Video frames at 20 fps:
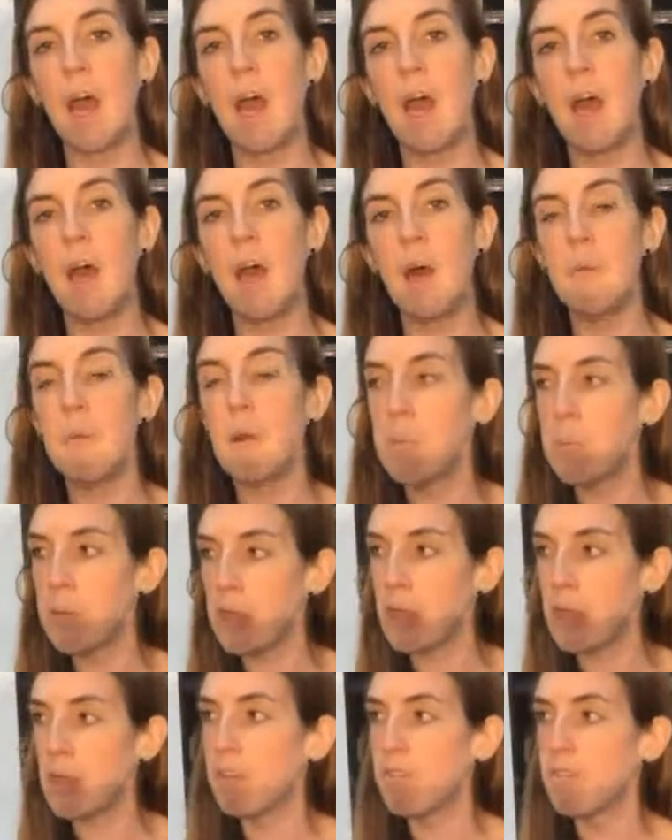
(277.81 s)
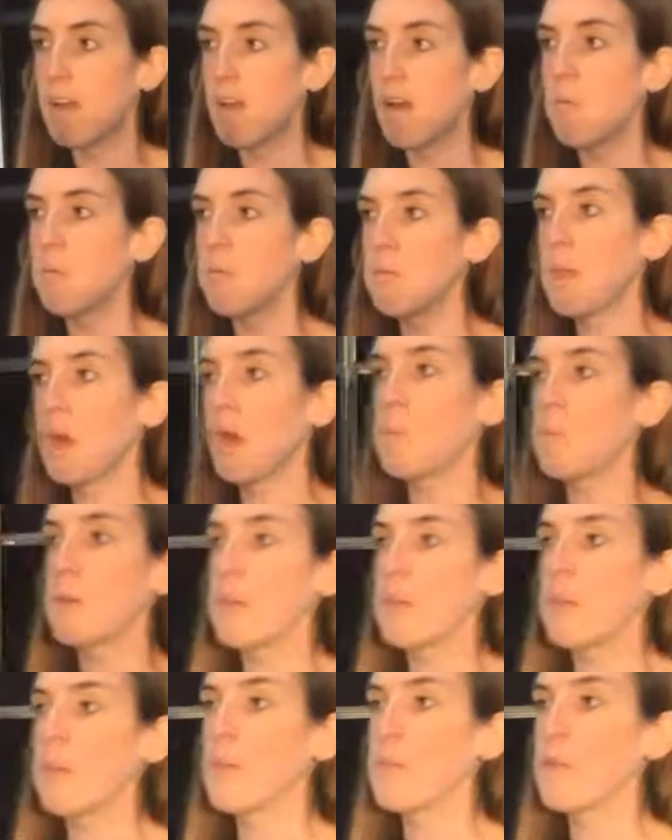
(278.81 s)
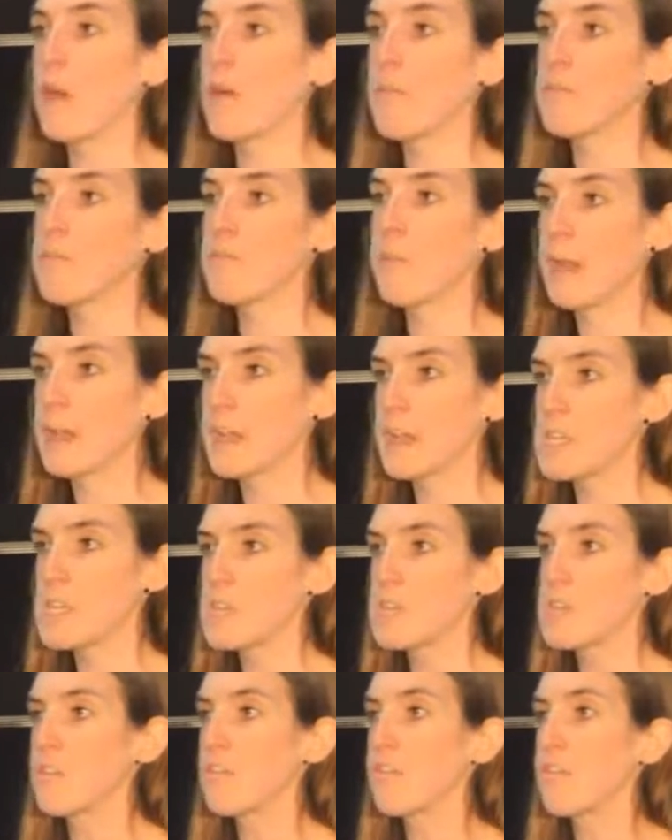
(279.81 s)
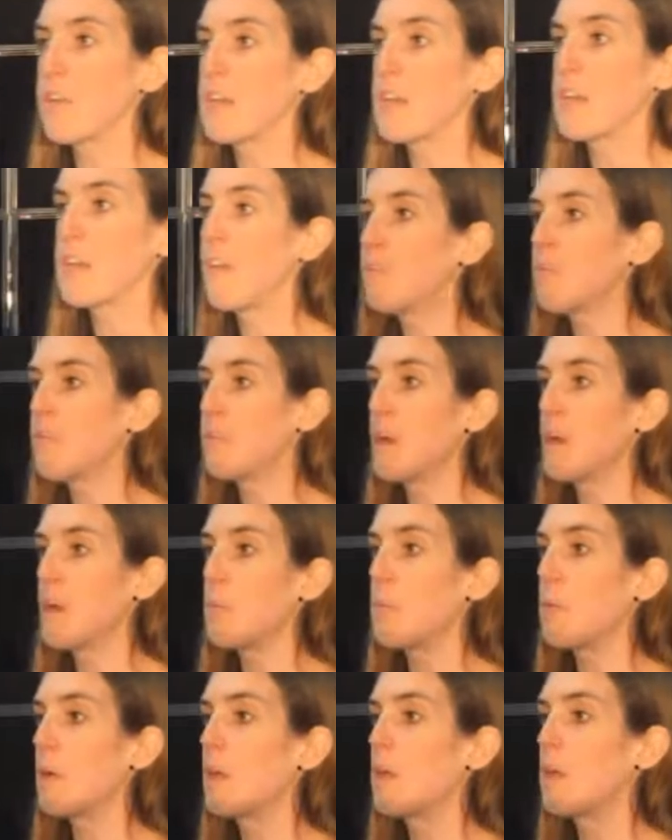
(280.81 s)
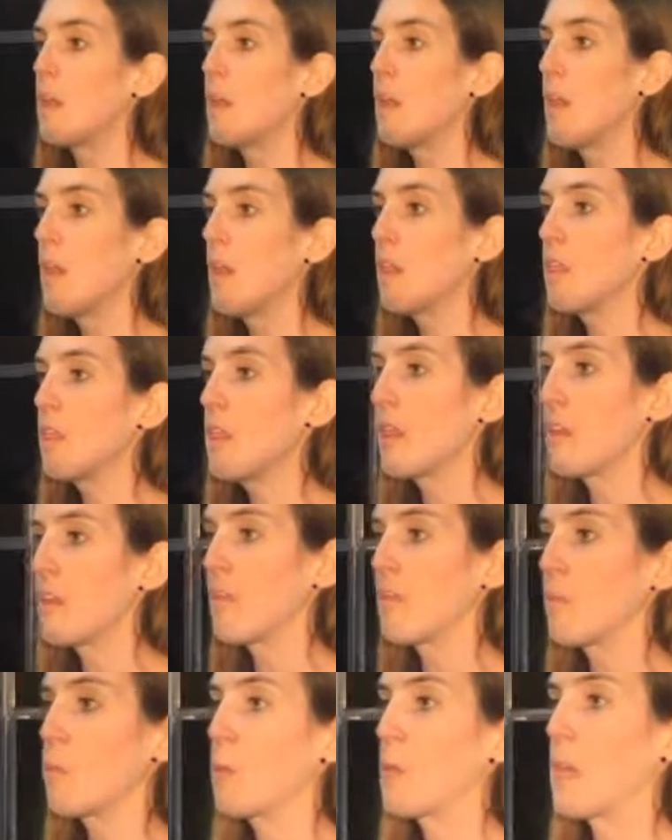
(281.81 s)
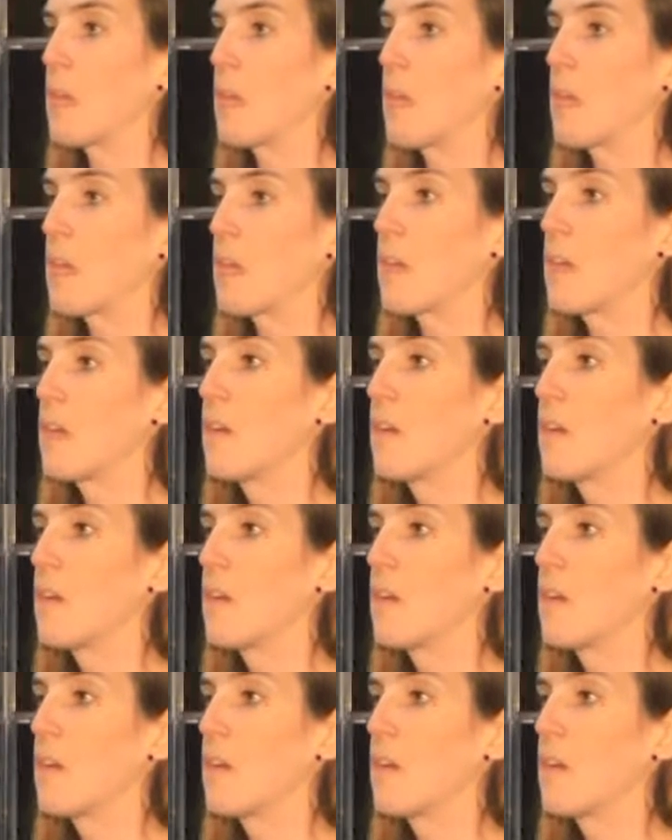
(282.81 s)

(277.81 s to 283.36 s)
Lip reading: Put your thumbs up if you have managed to forgive someone this week.